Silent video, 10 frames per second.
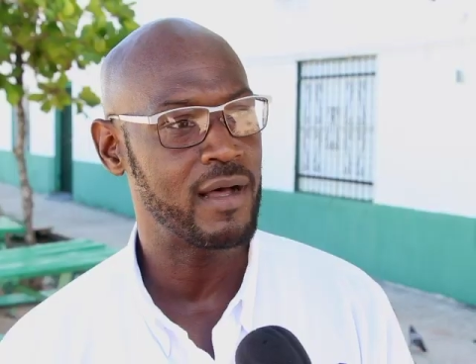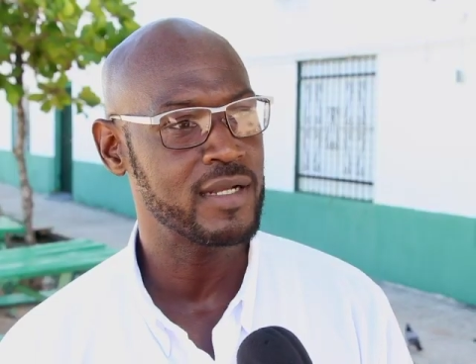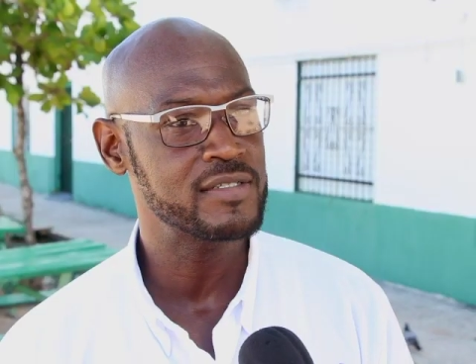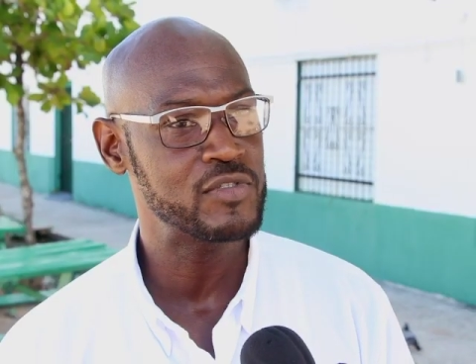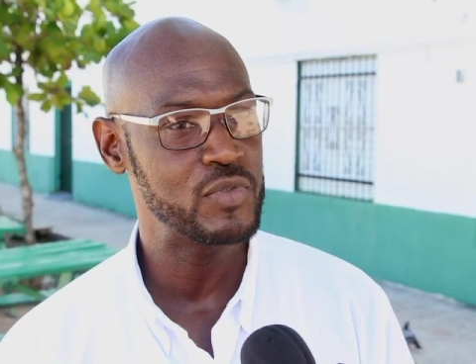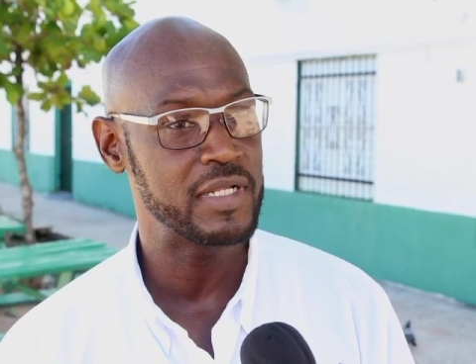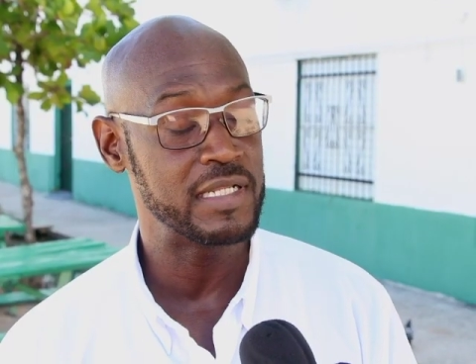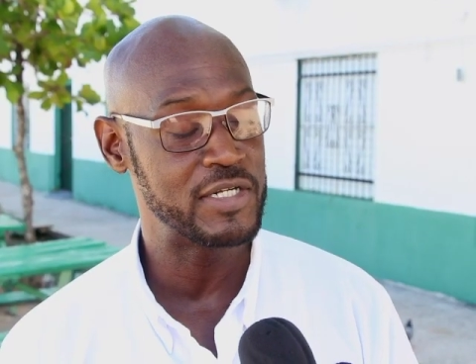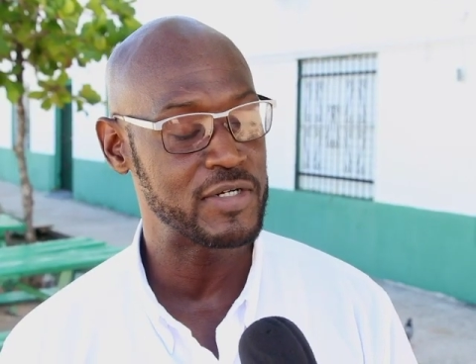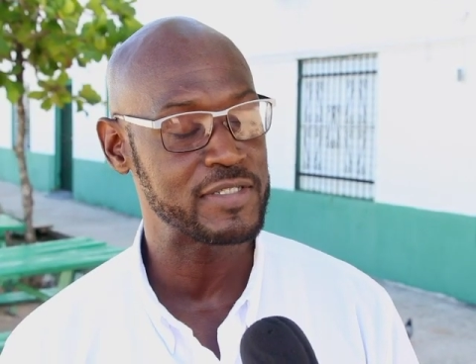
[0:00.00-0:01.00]
other student
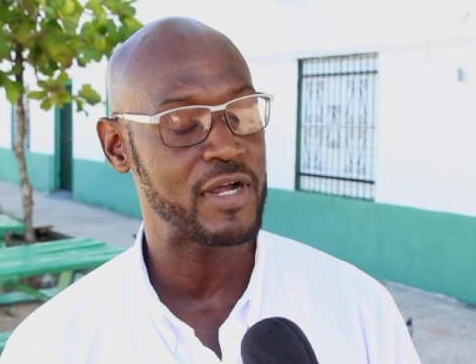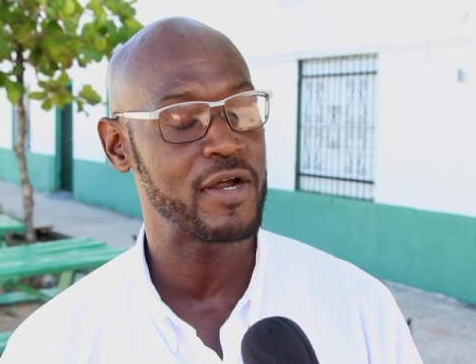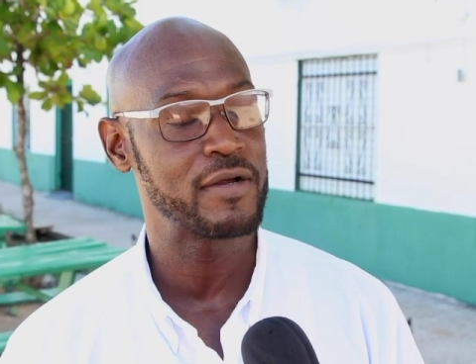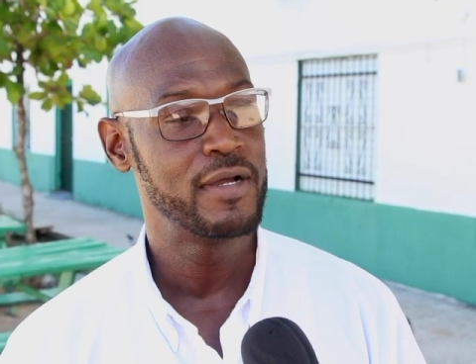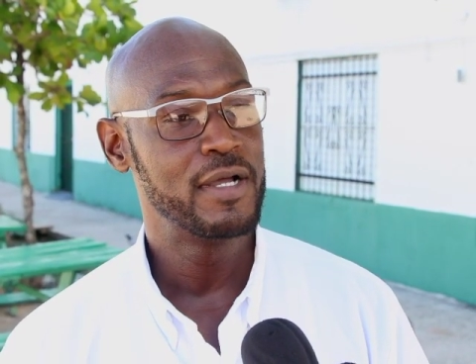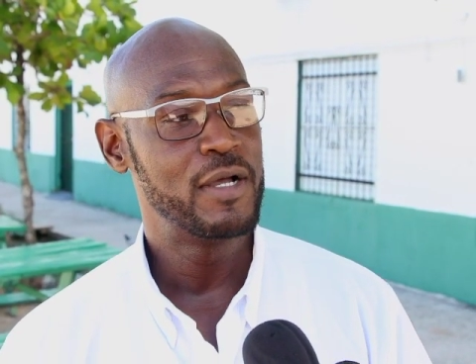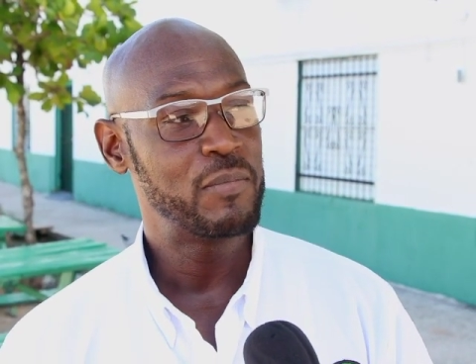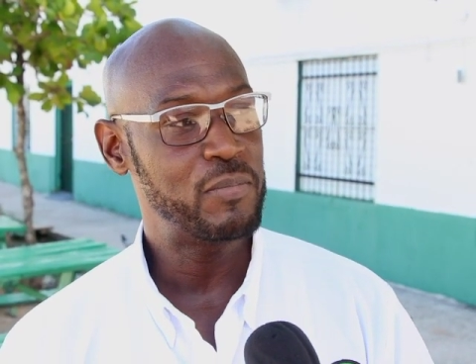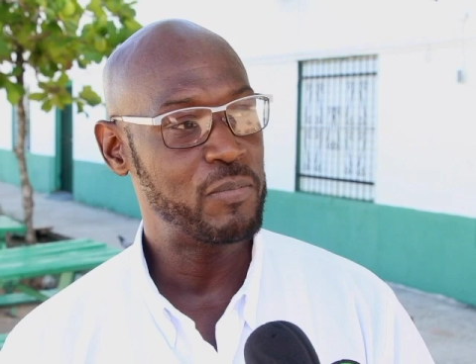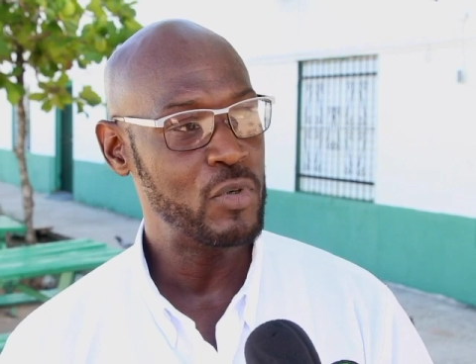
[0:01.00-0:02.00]
leaders are
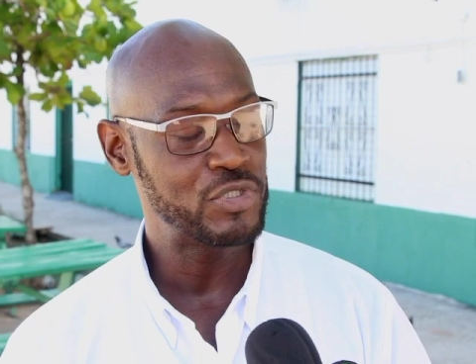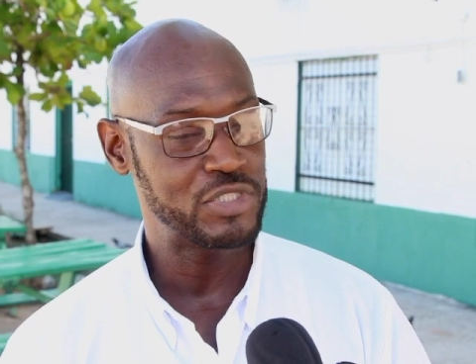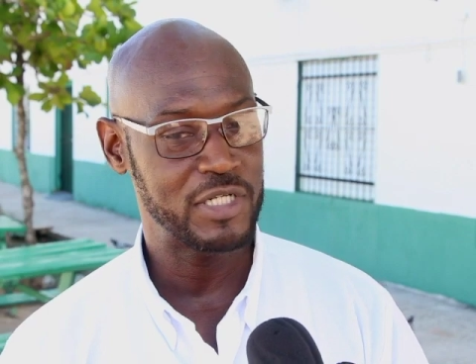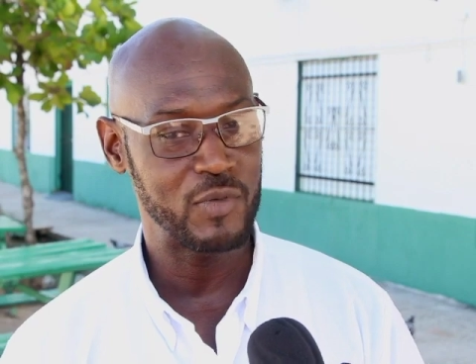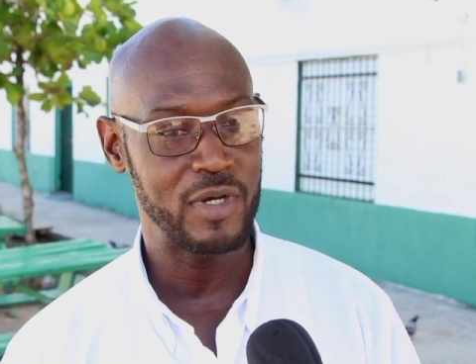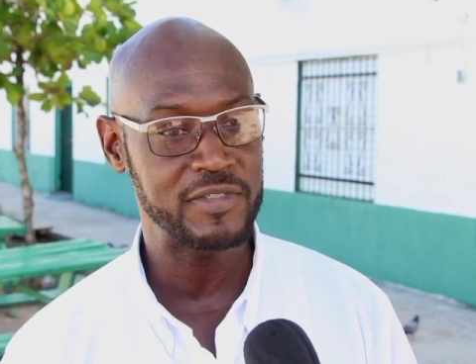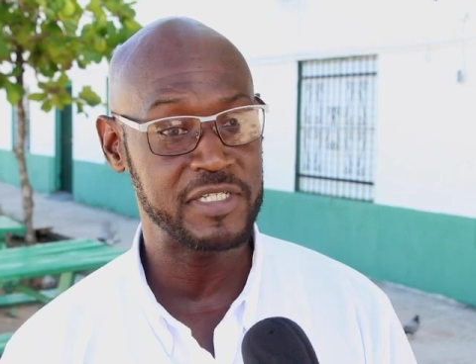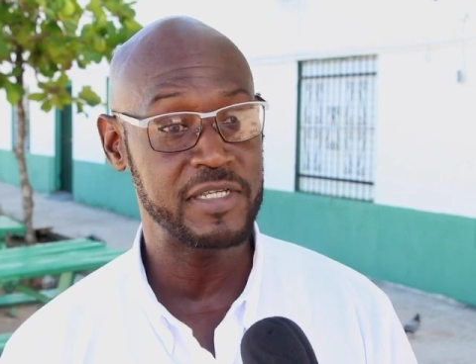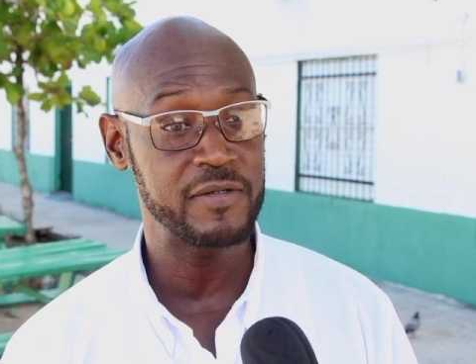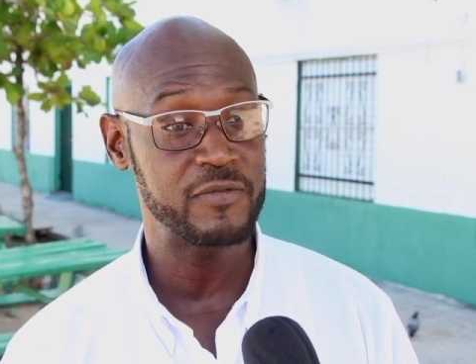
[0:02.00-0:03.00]
pushed and
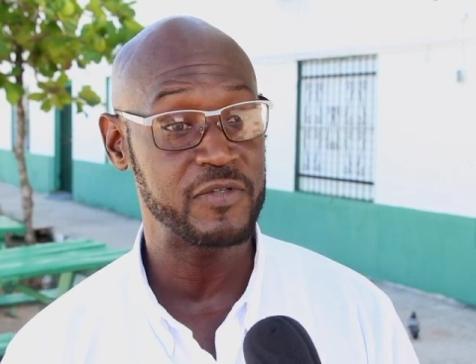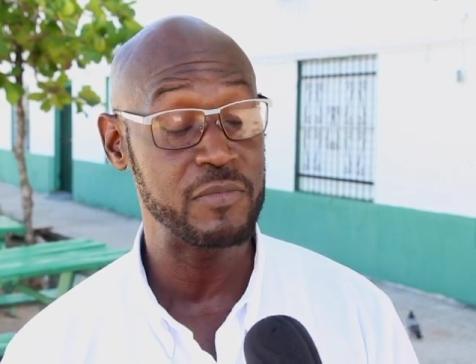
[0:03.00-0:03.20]
seeing